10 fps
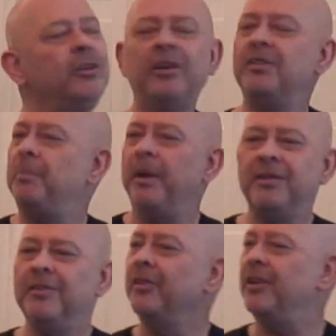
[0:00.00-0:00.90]
can depend
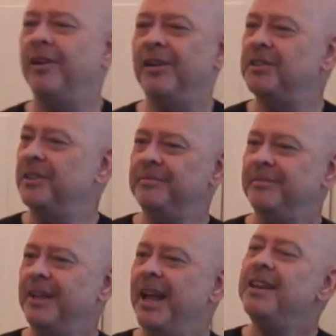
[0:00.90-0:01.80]
on the Guardian.
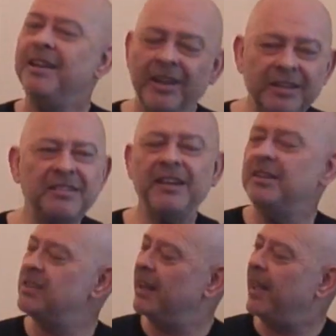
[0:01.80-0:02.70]
Nice
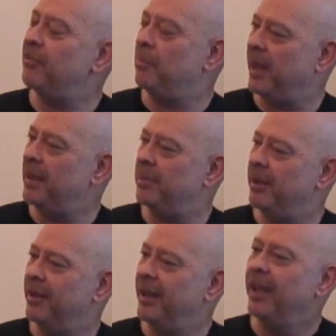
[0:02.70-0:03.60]
centre-left
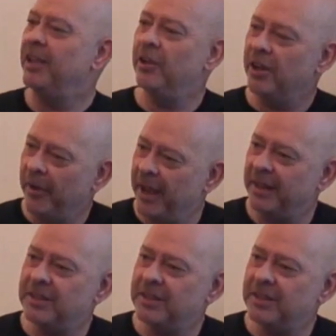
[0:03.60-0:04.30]
paper. You know, it